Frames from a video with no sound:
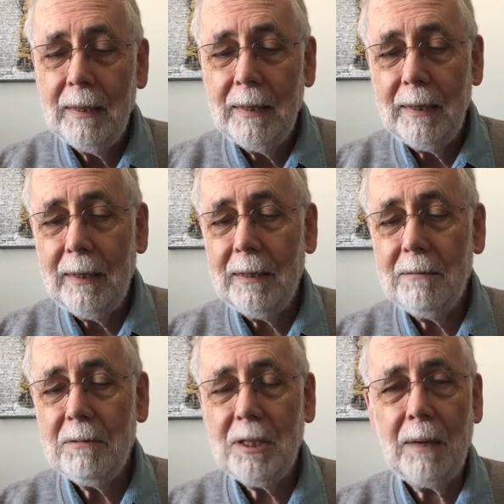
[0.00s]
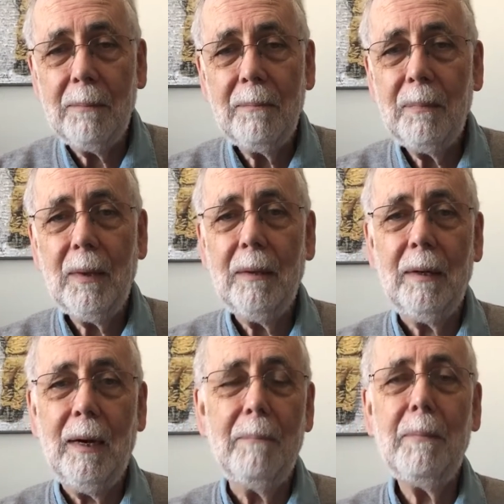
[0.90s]
in some
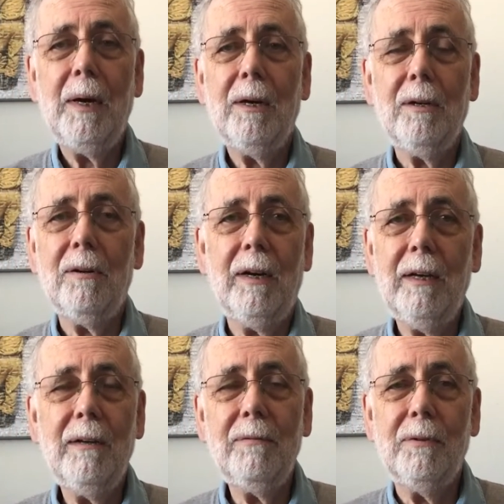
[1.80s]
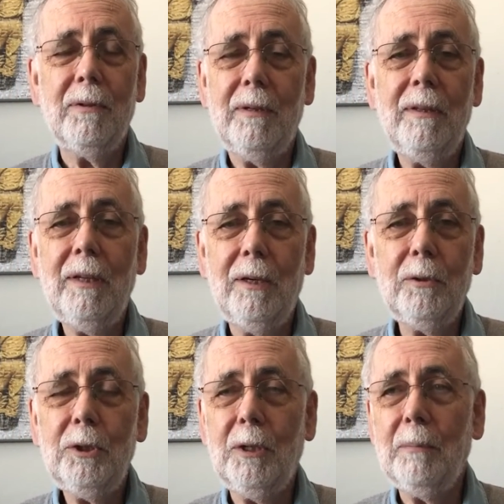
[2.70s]
unmarked grave or in the
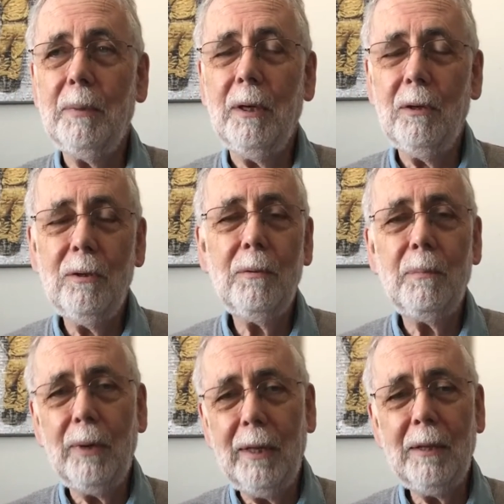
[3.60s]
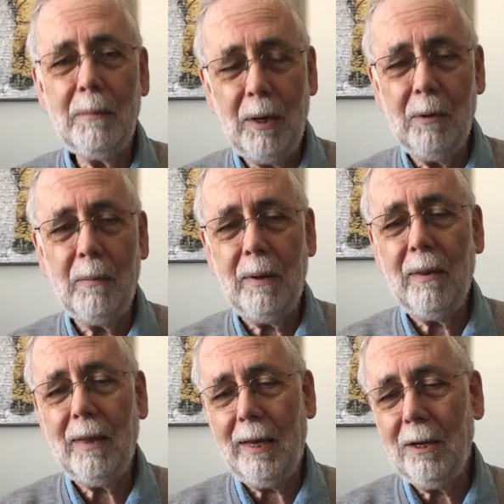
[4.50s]
ocean. But Lord, bring them home,
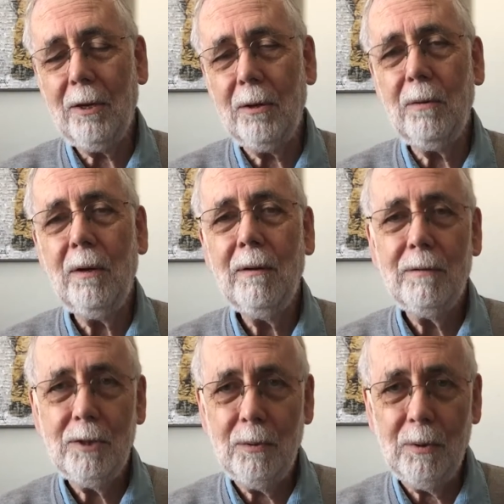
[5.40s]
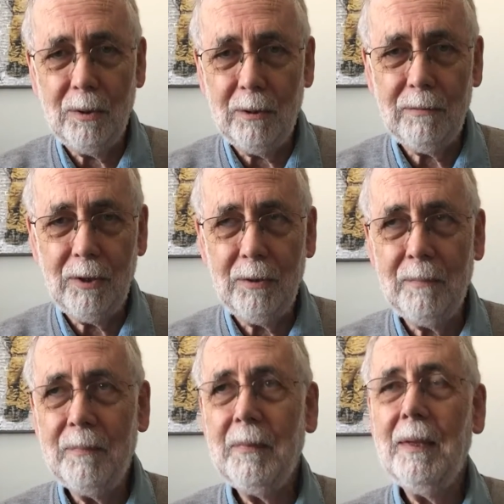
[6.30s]
and thank you to all of you.
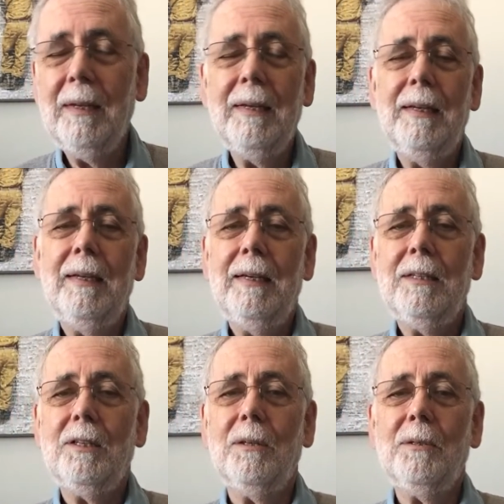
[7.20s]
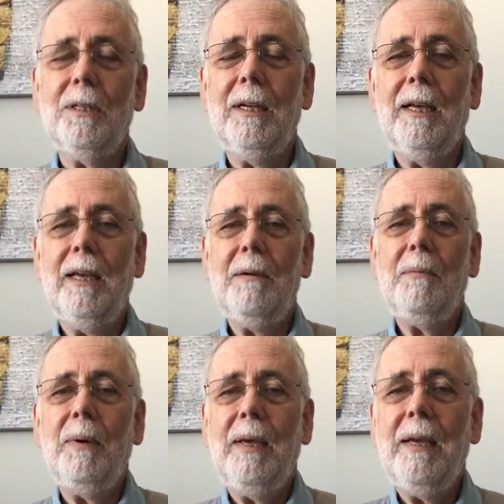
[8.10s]
So today
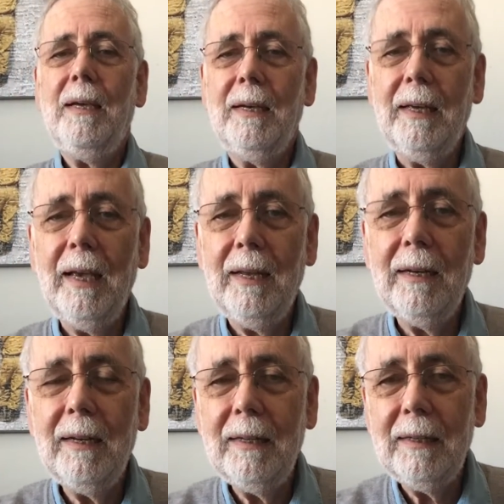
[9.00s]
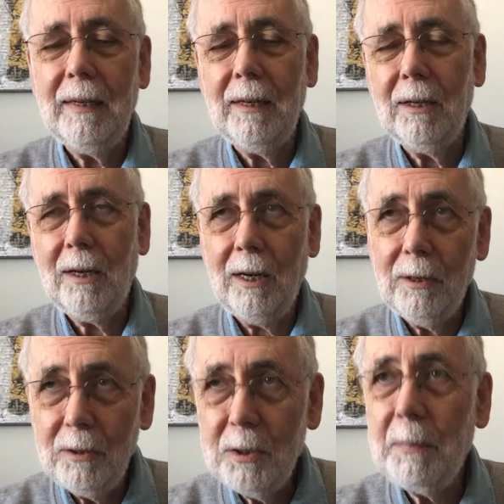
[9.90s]
we again
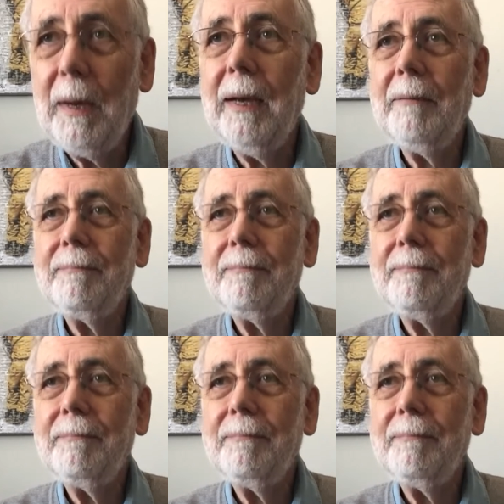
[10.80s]
close by